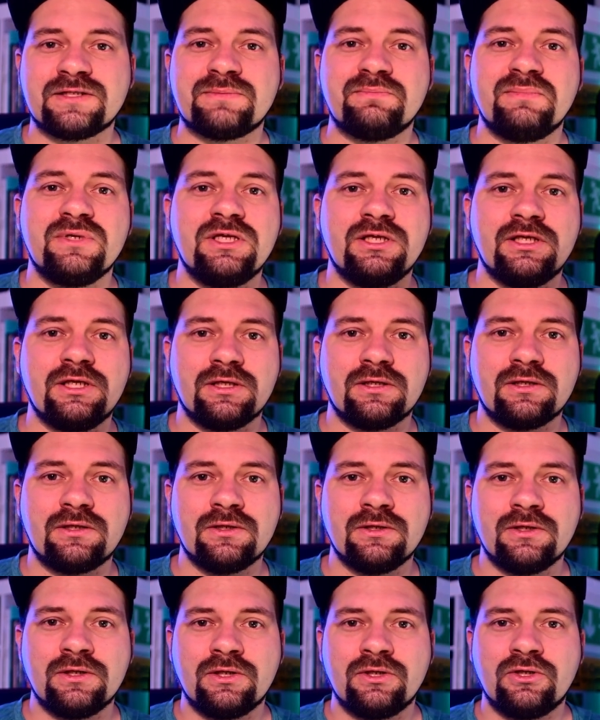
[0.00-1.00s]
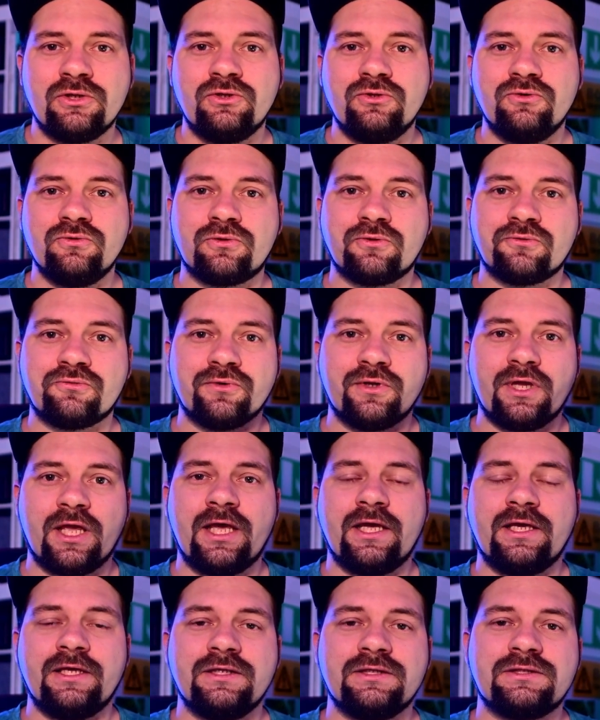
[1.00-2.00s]
meaning you
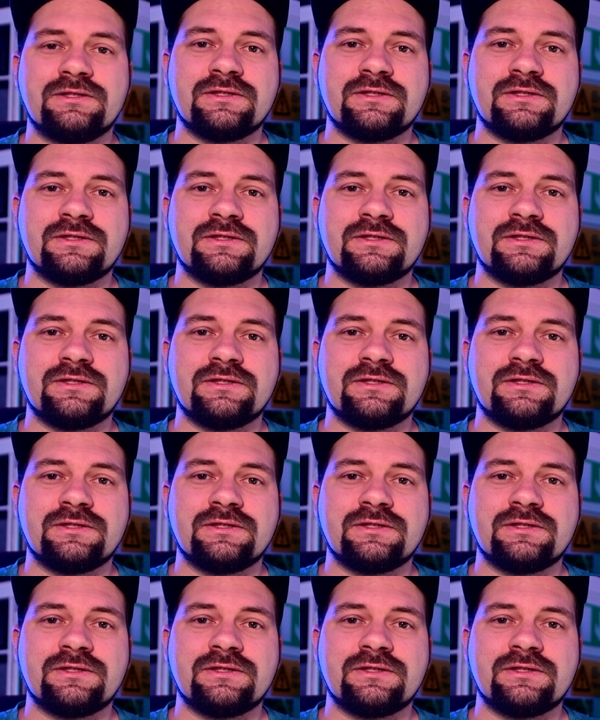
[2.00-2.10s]
create